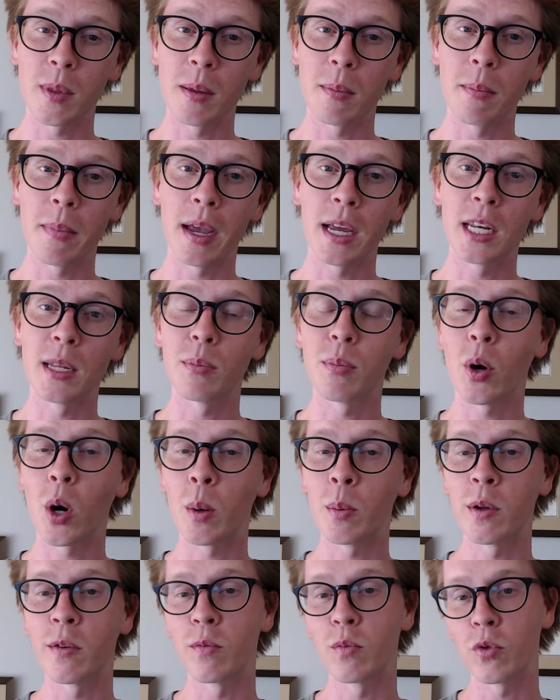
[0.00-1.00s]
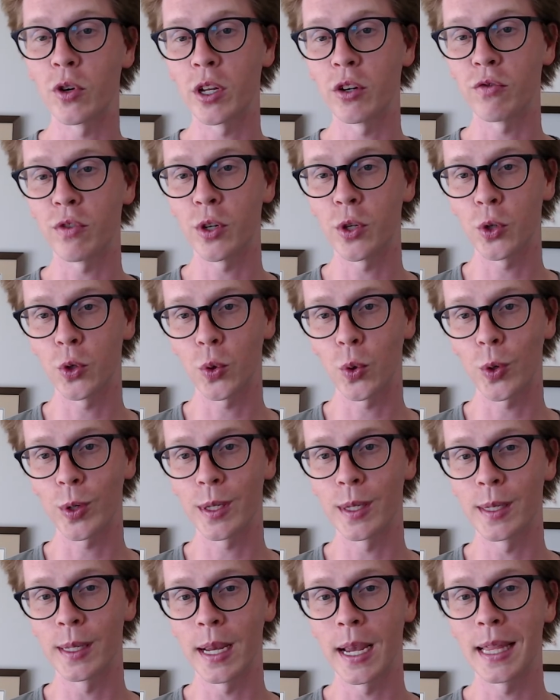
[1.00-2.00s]
Maine Department of Marine
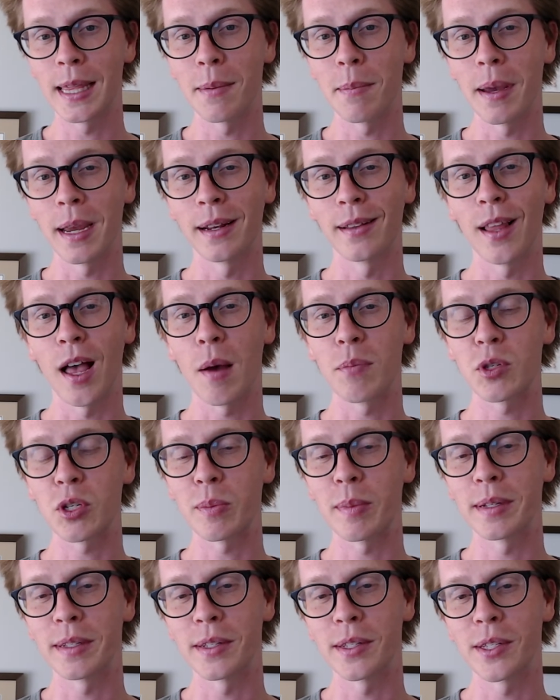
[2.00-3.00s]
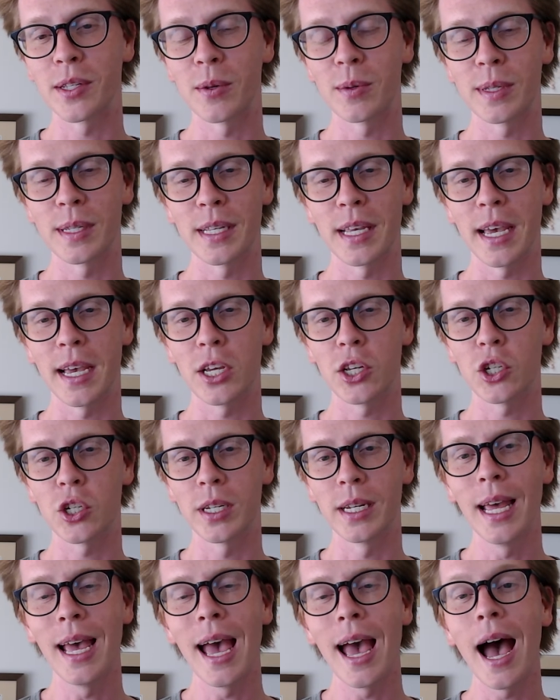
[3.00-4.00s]
Resources and the Maine Lobstermen's
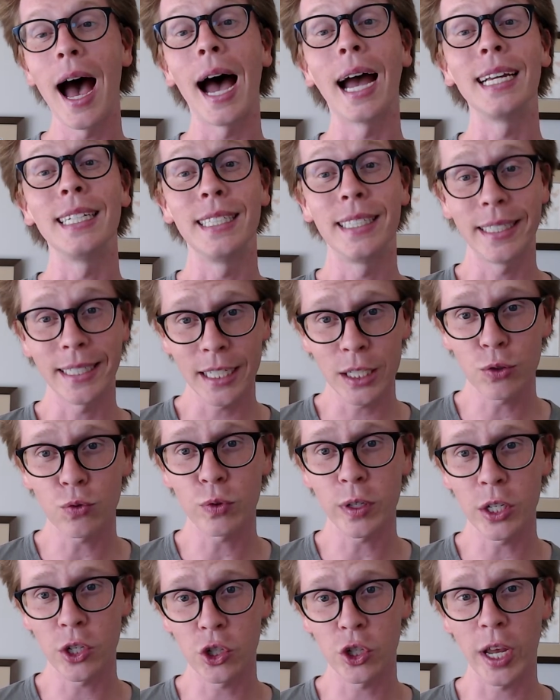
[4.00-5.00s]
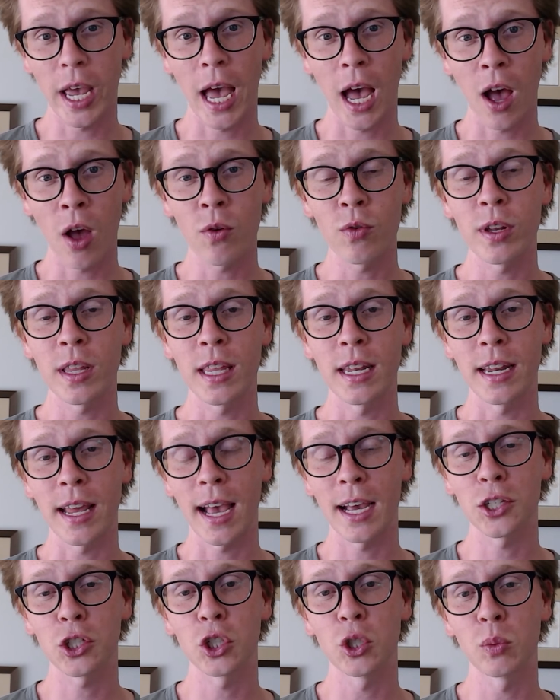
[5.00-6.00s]
Association, I did reach out to the
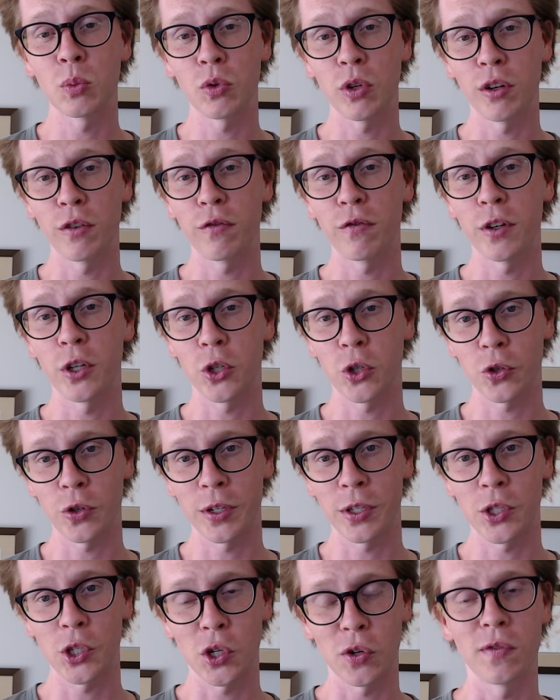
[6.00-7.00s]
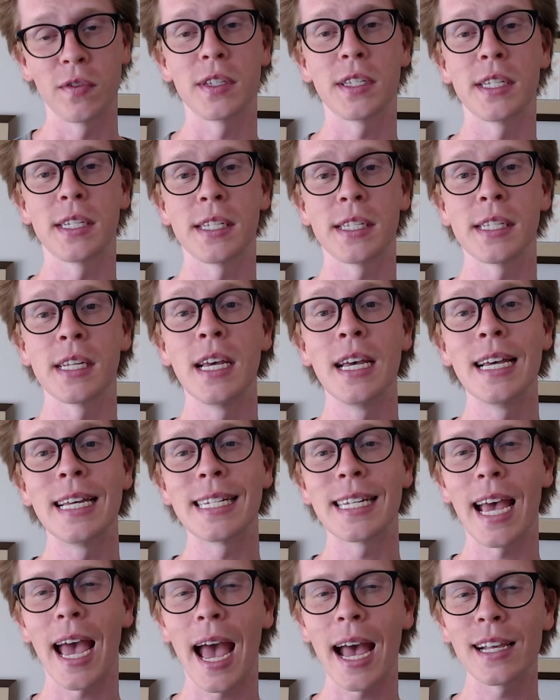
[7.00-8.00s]
National Marine Fisheries Services
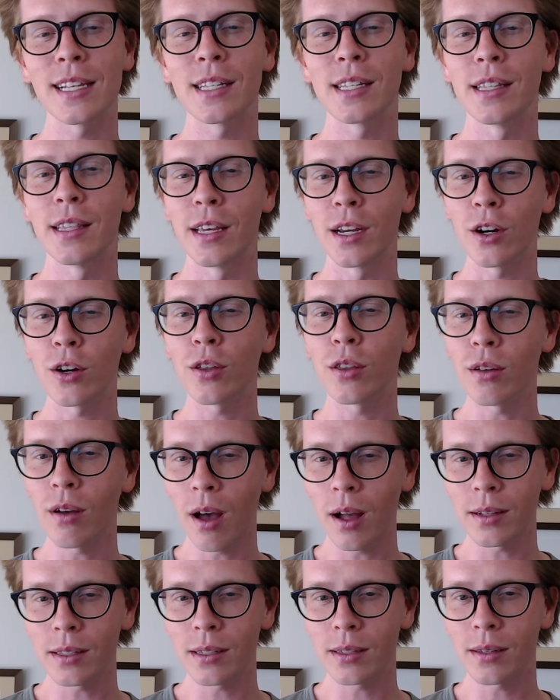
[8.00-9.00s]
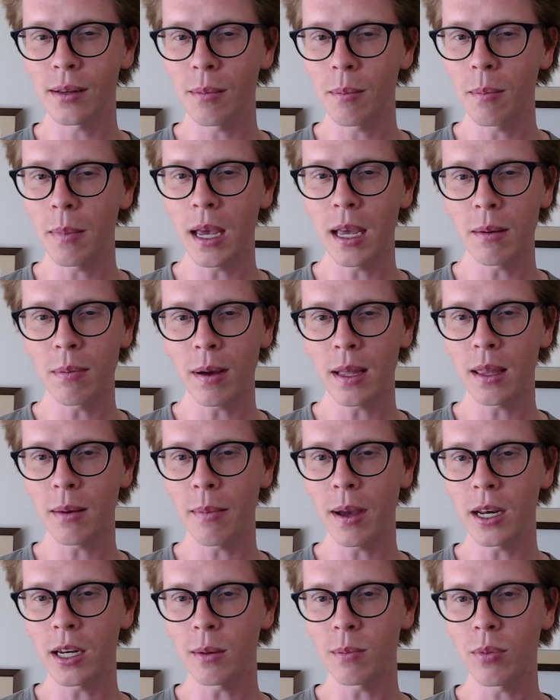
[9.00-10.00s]
to ask their thoughts, made by the
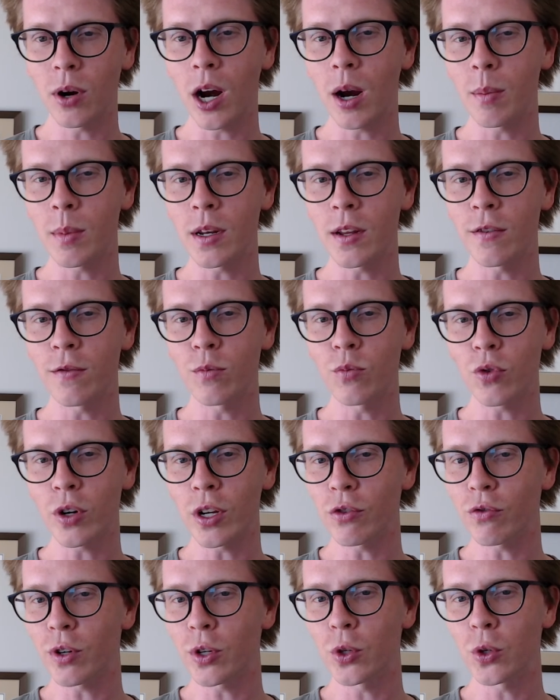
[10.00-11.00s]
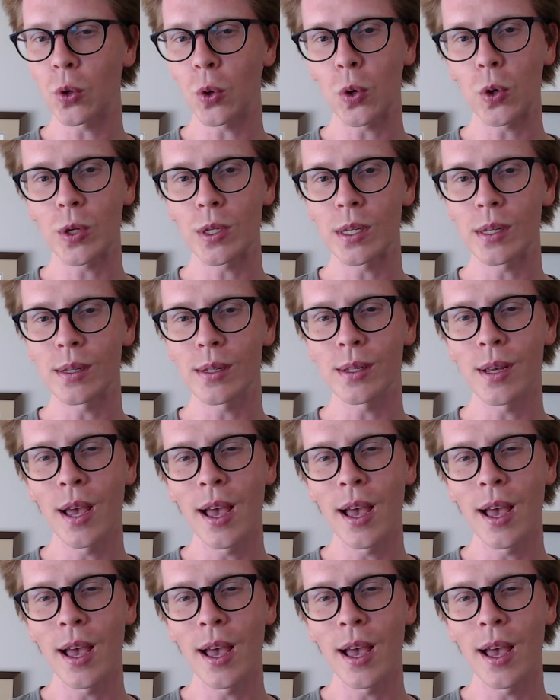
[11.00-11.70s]
Maine Department of Marine Resources,